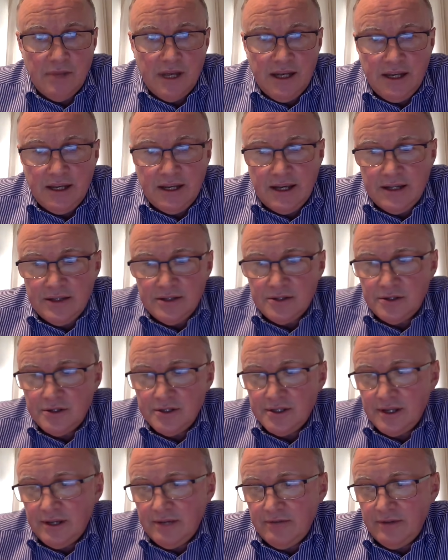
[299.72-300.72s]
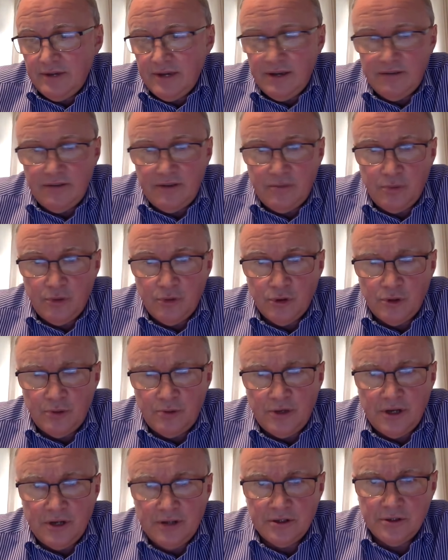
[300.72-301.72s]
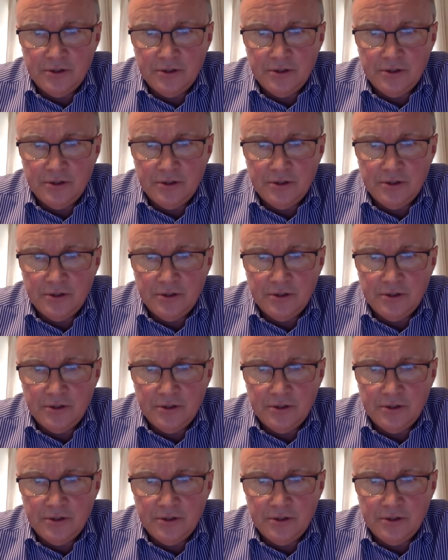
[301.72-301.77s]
Many cancers have, have a poor